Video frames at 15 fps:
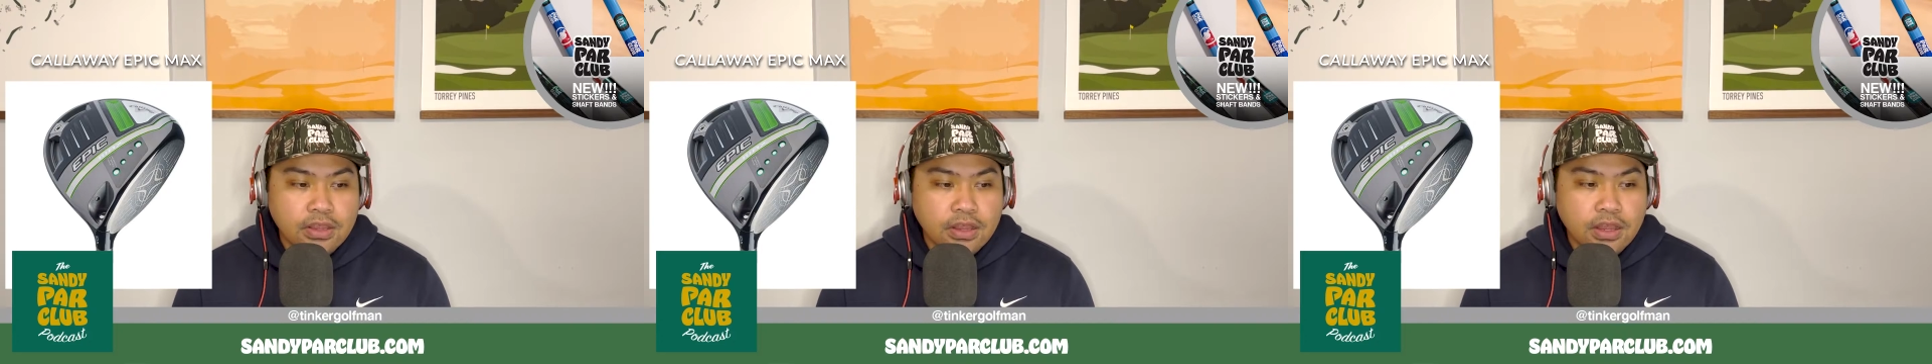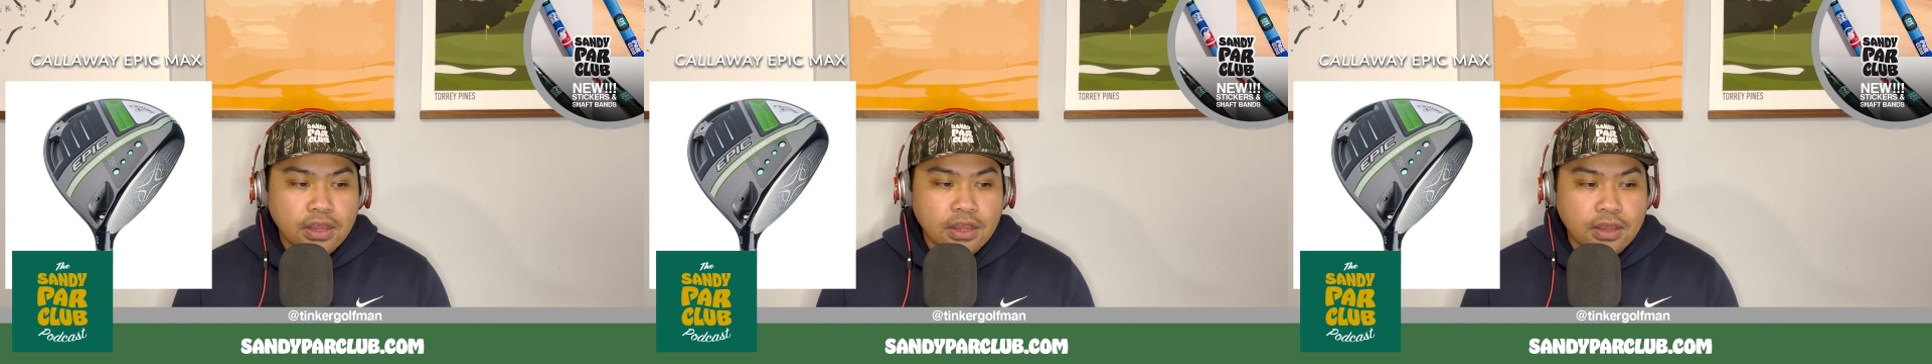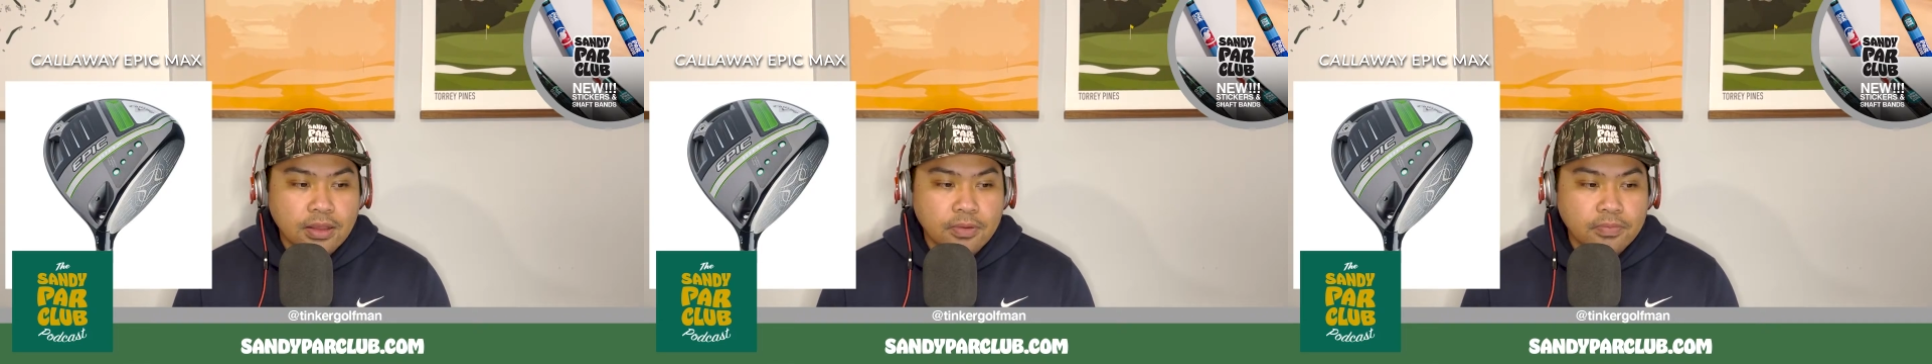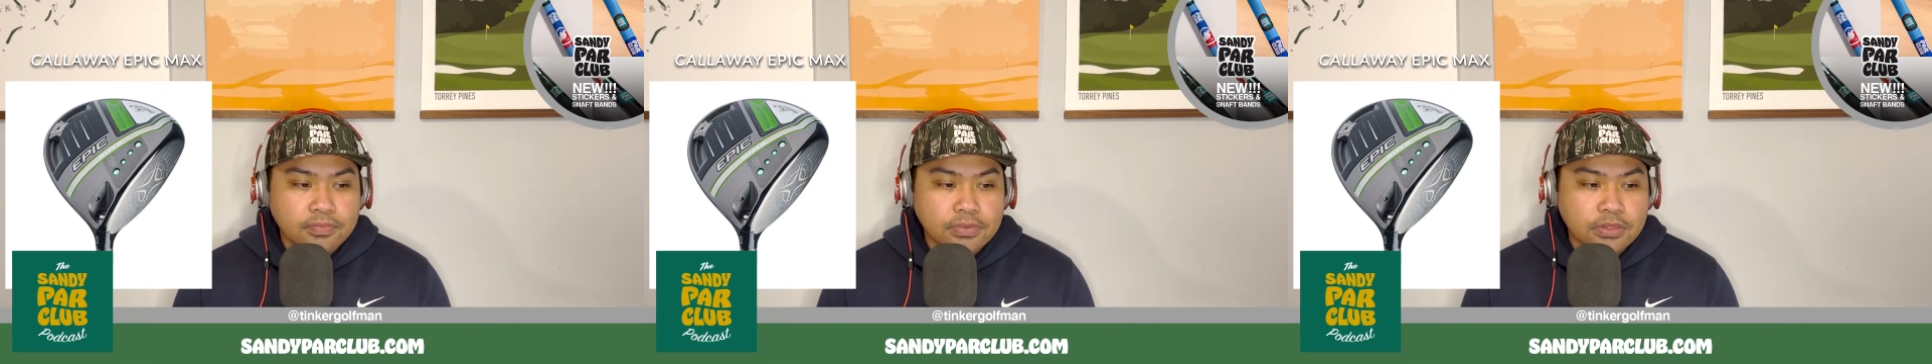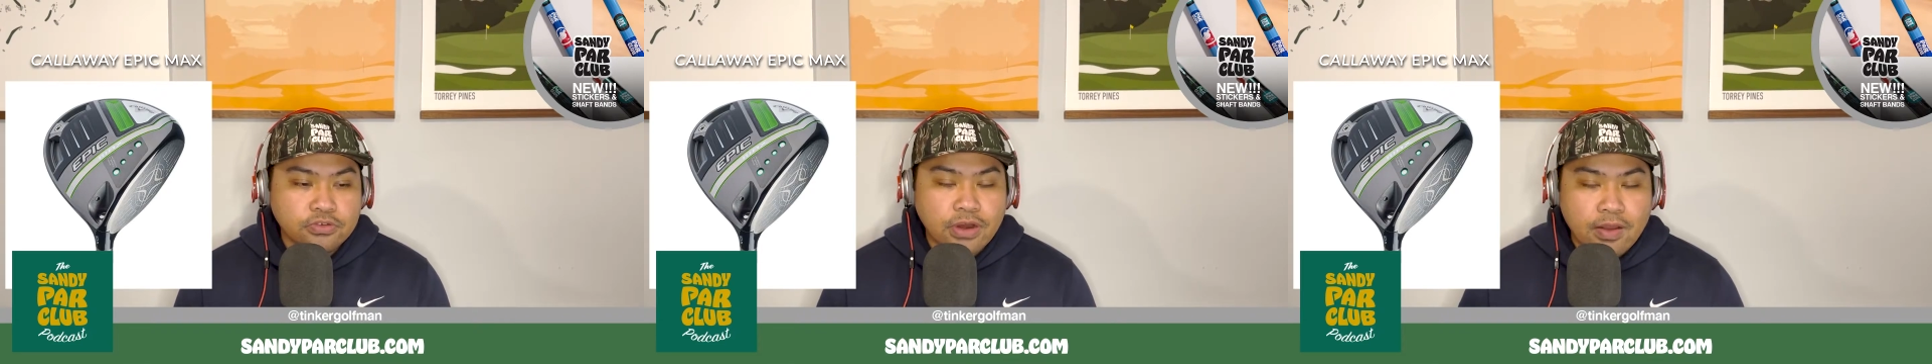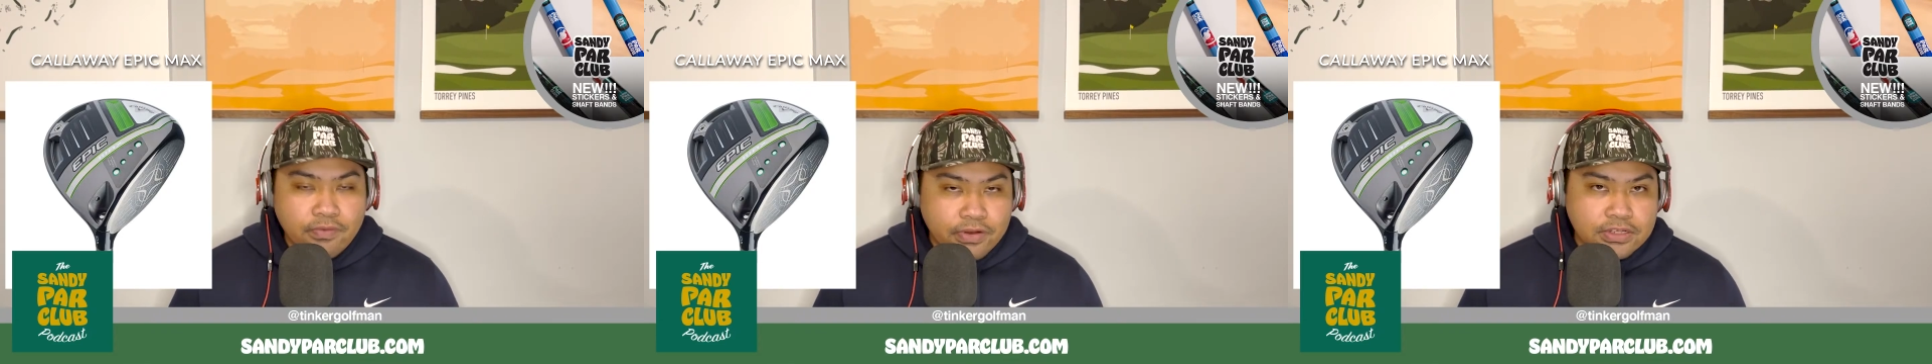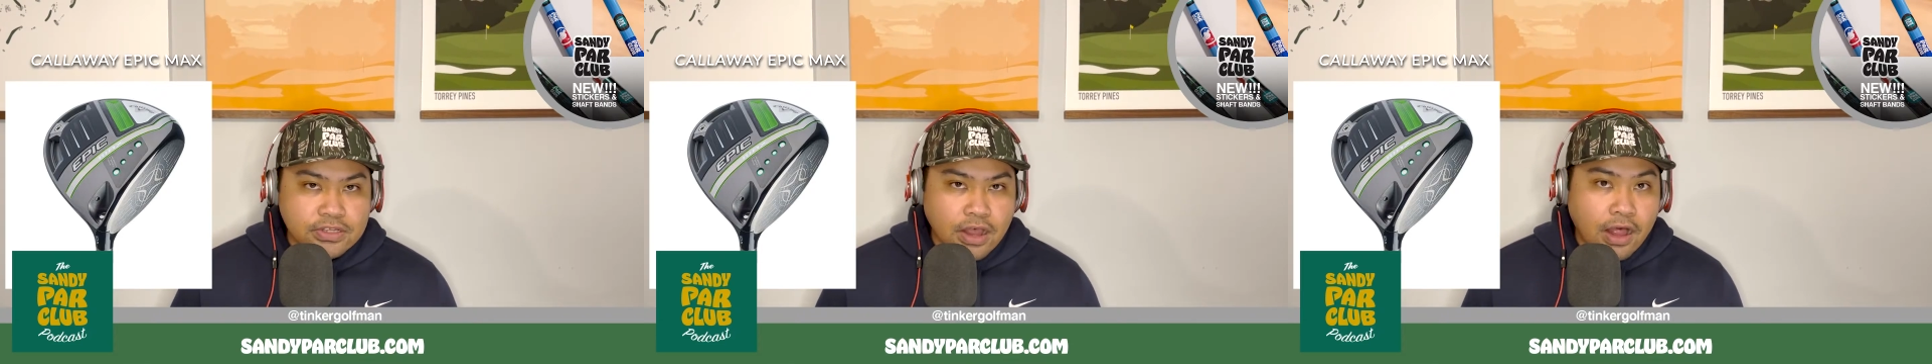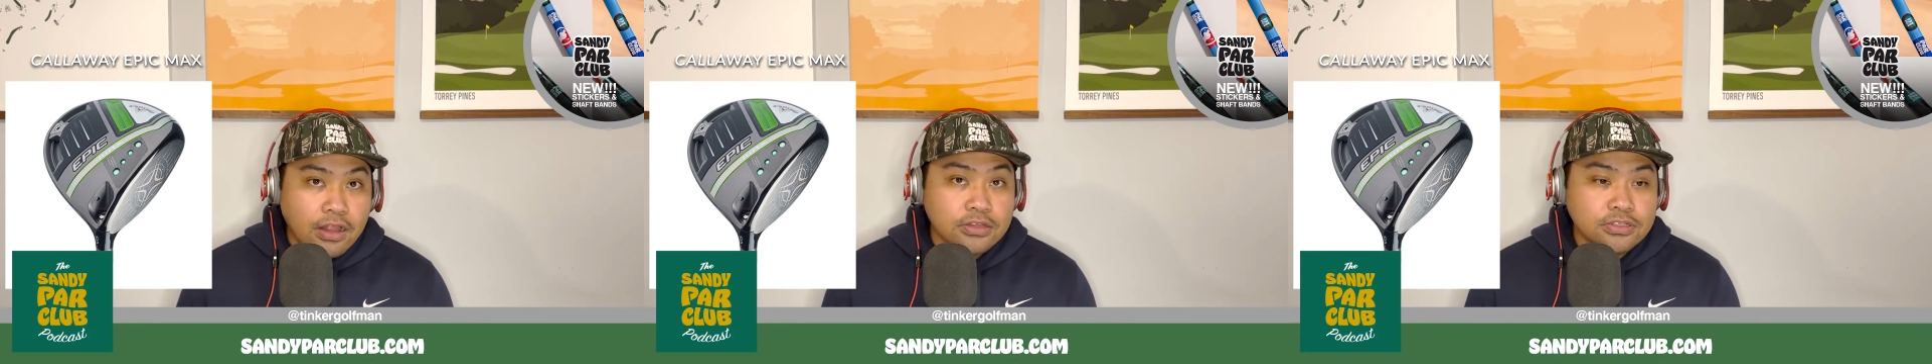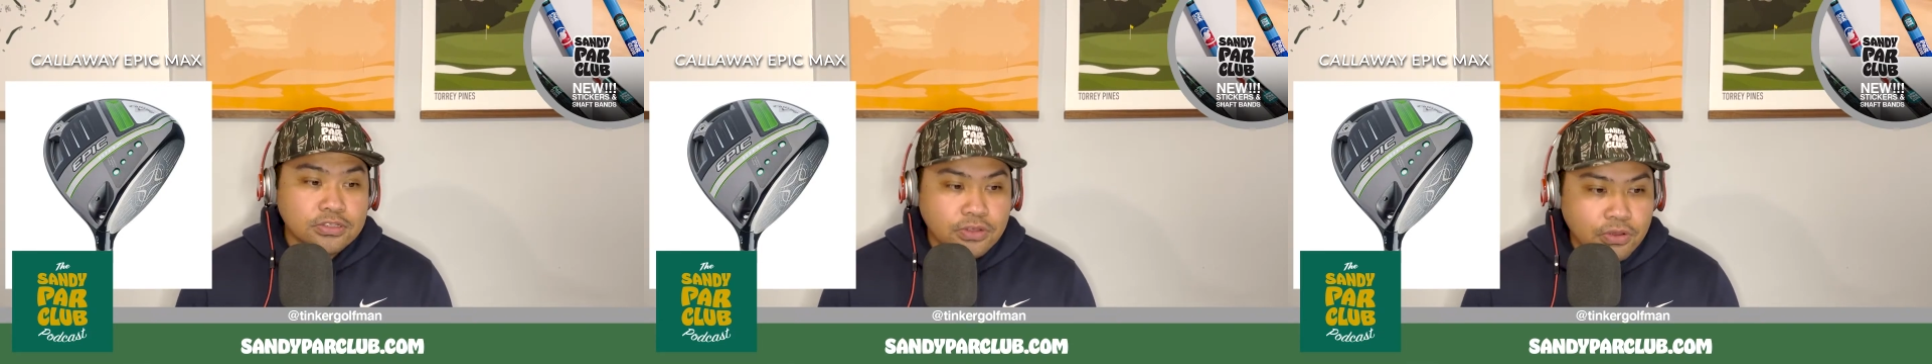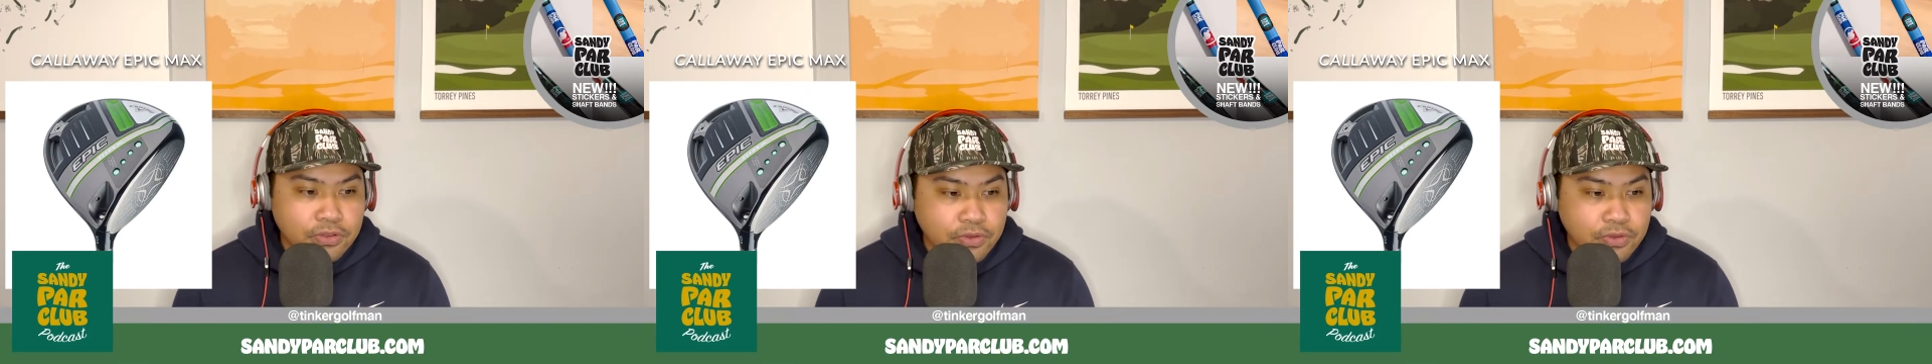The driver is also